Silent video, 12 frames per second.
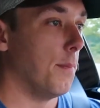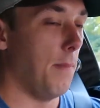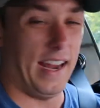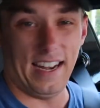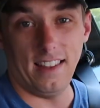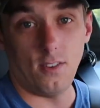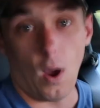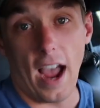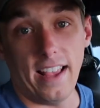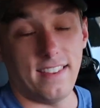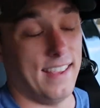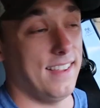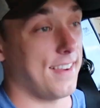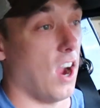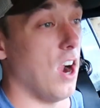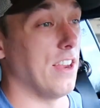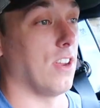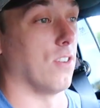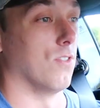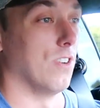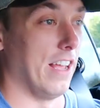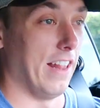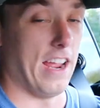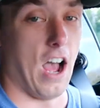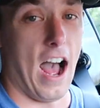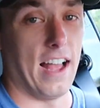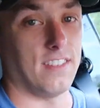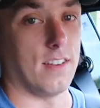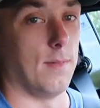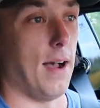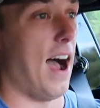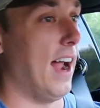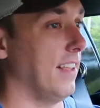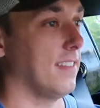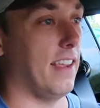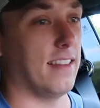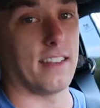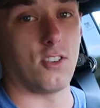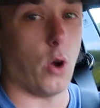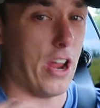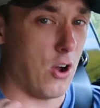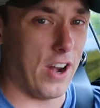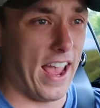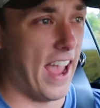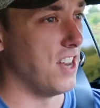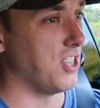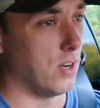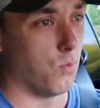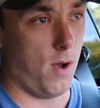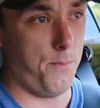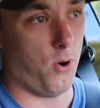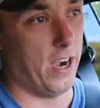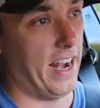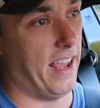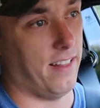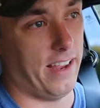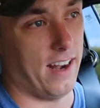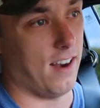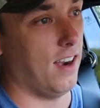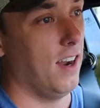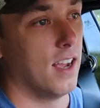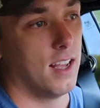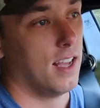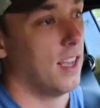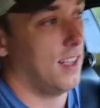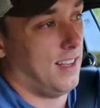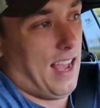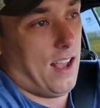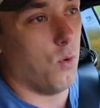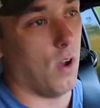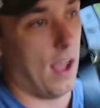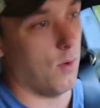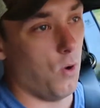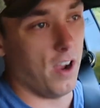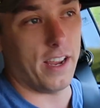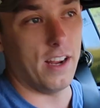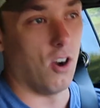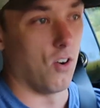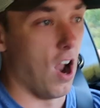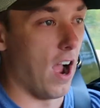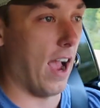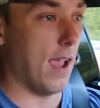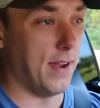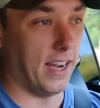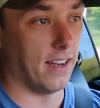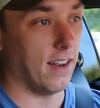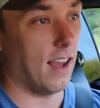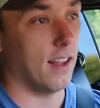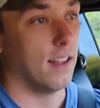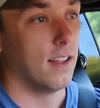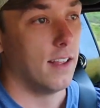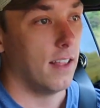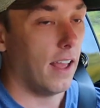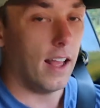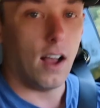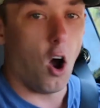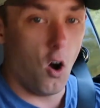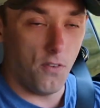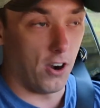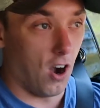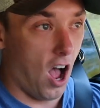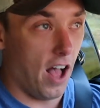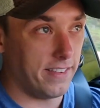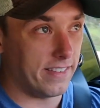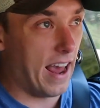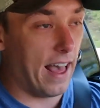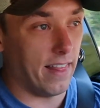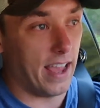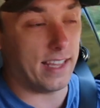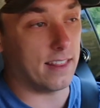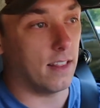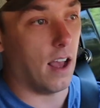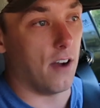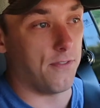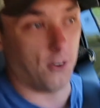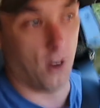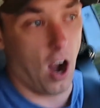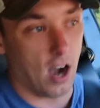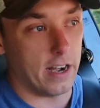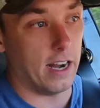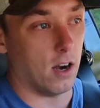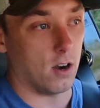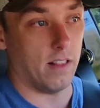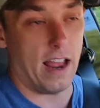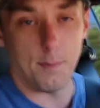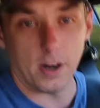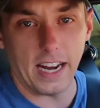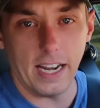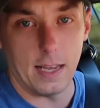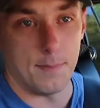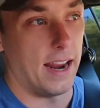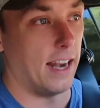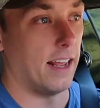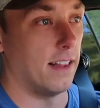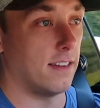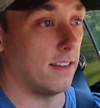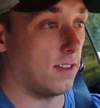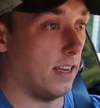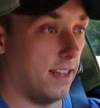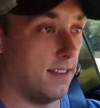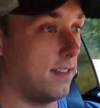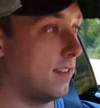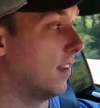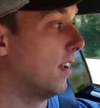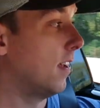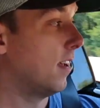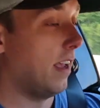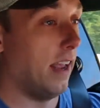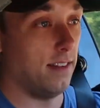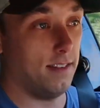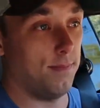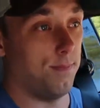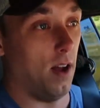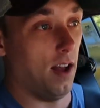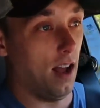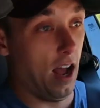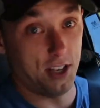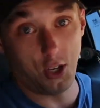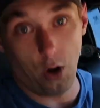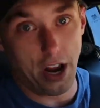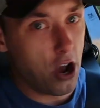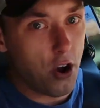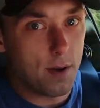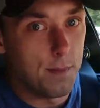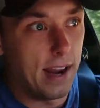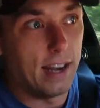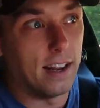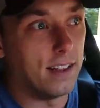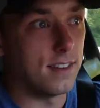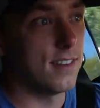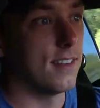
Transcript: Maintenance wise, these cars are really awesome. Honestly, it's a Toyota engine, 1.8 liter. What can go wrong? I mean, overall, it's not like a Ferrari or Lamborghini maintenance. It's a Toyota maintenance.